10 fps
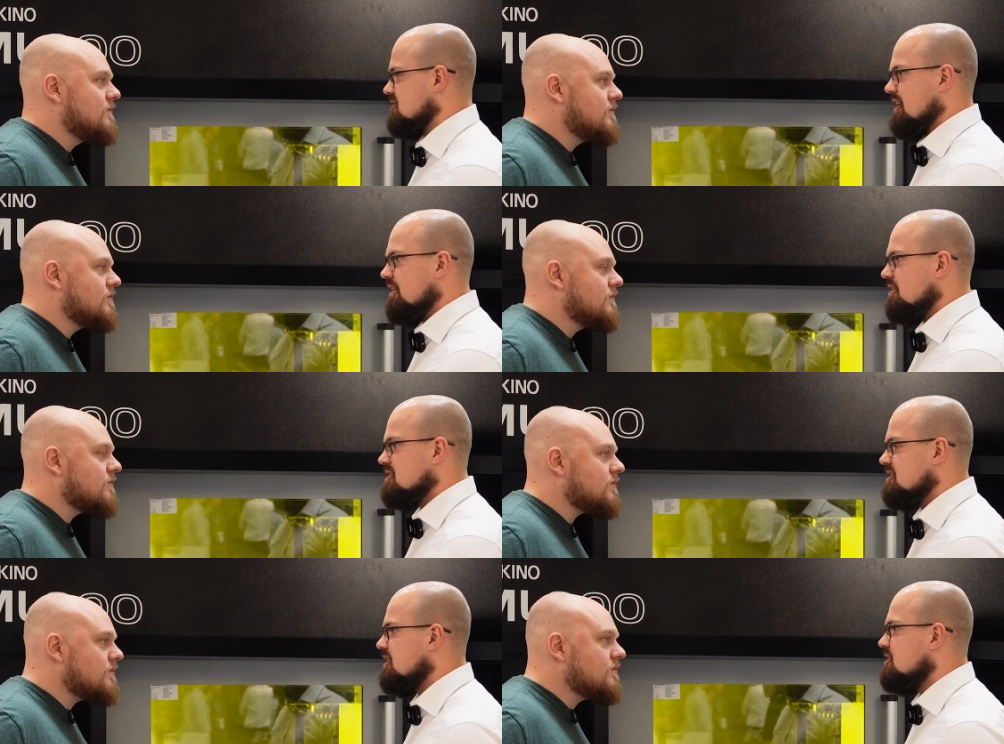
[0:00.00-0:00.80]

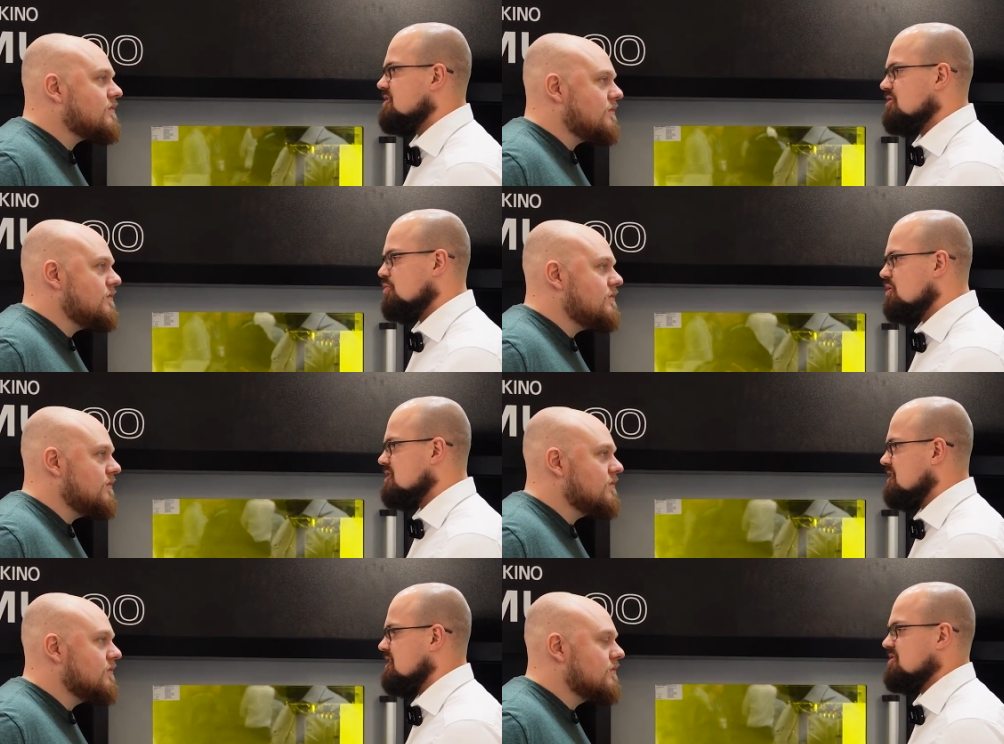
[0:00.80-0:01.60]
Speaker 1: stainless steels,
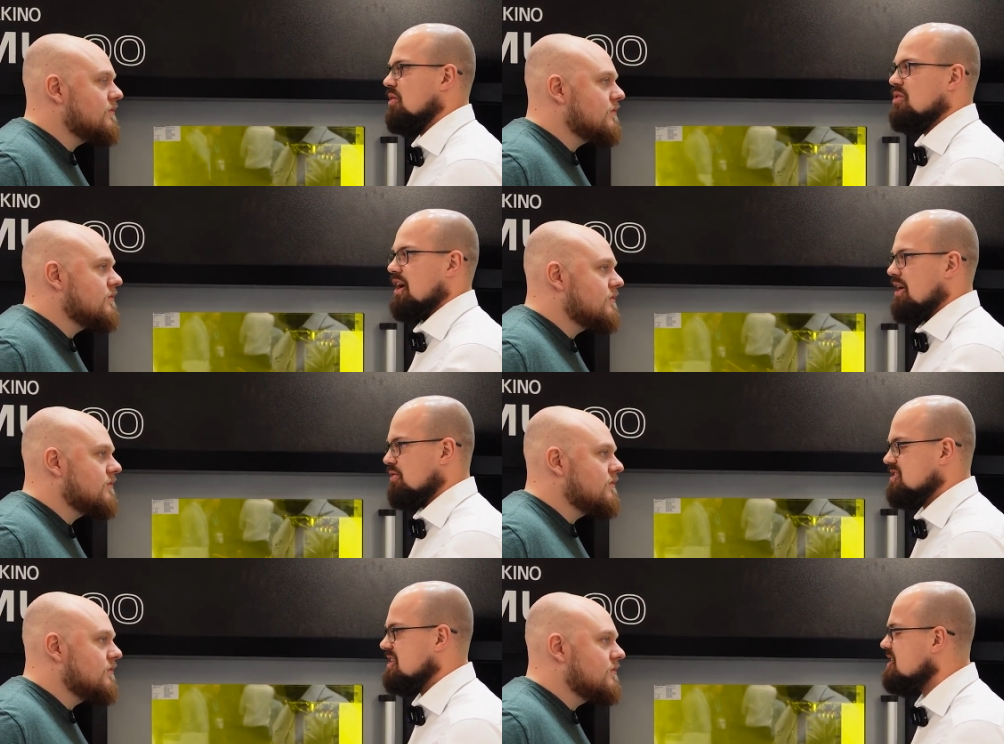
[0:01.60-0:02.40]
tool steels, all
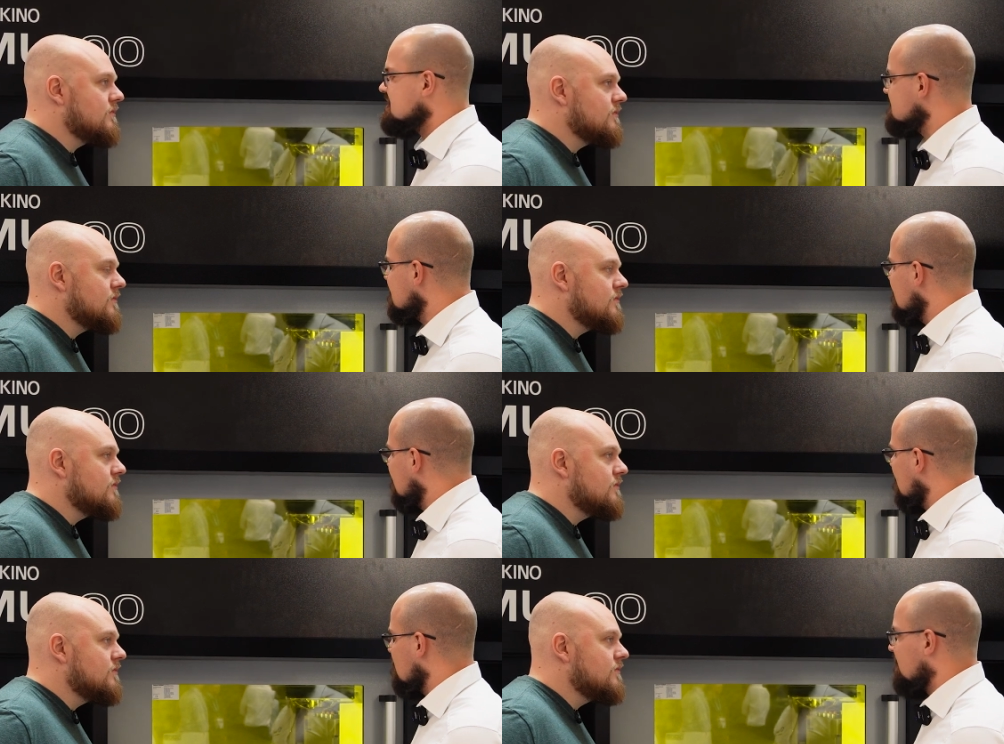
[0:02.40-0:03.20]
kind of steels.
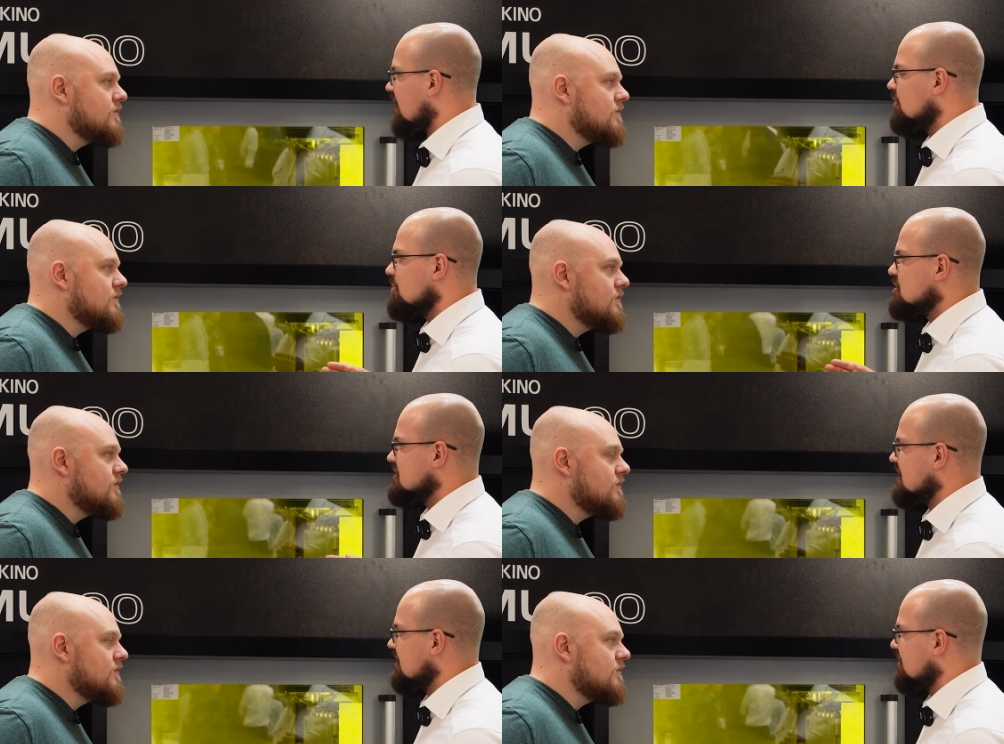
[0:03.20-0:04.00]
With our
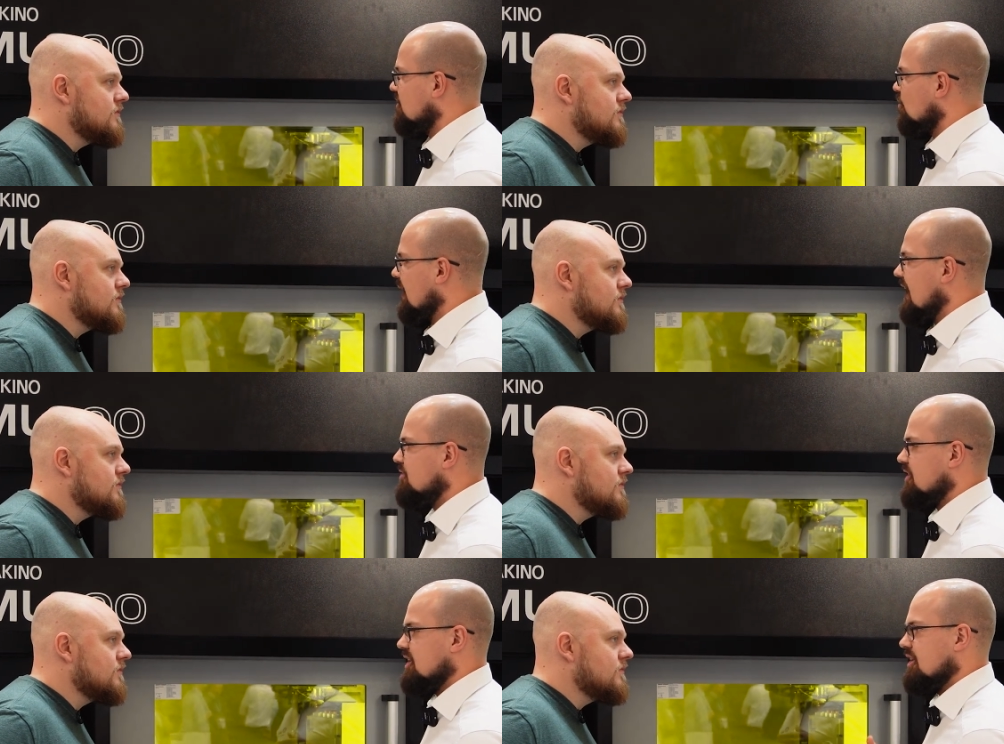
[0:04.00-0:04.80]
machine, we
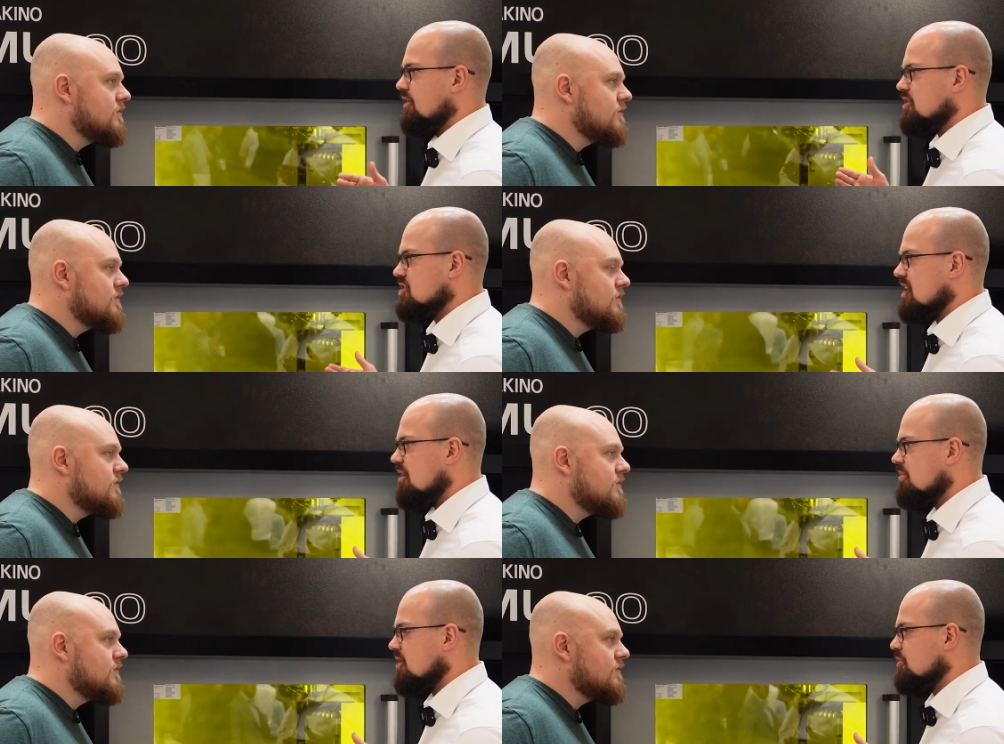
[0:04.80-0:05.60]
have an inert
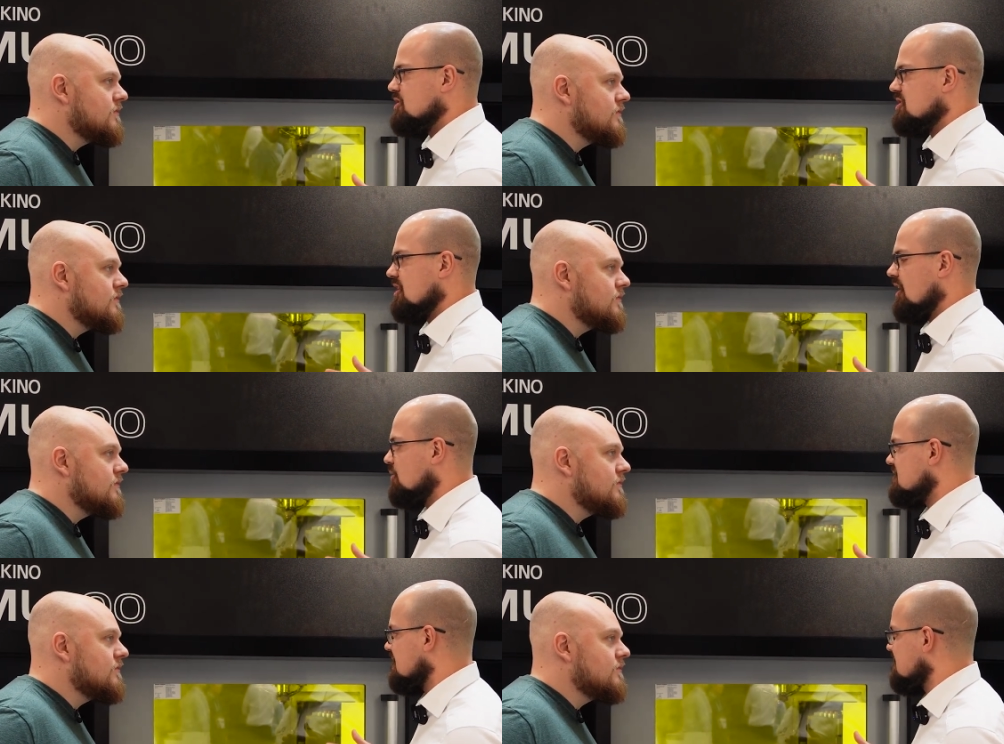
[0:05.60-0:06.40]
chamber, which
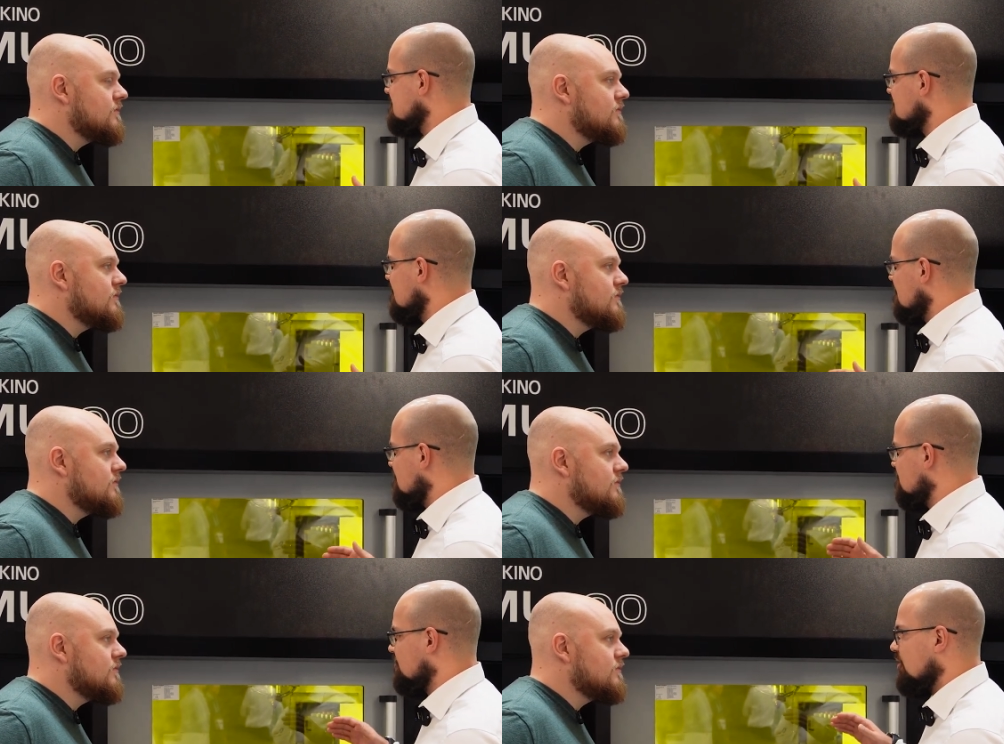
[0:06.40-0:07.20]
allows us to